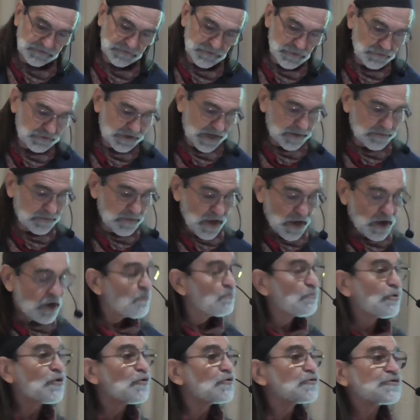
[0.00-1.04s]
you can
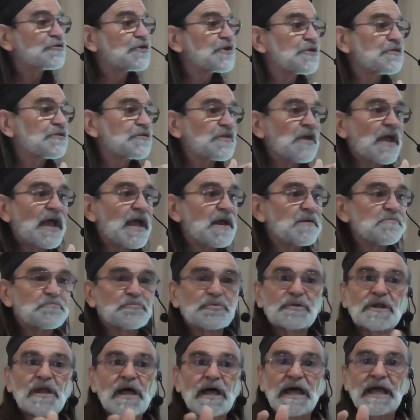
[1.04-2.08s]
purchase and
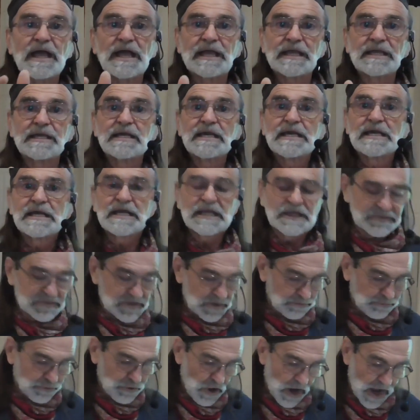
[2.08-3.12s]
play in the
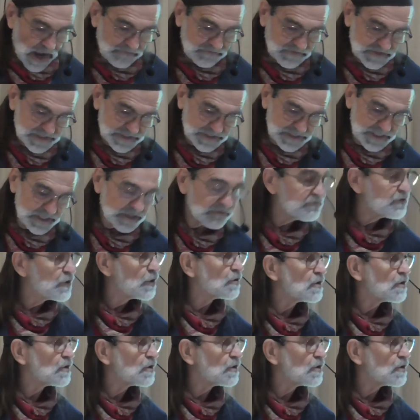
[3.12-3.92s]
privacy of your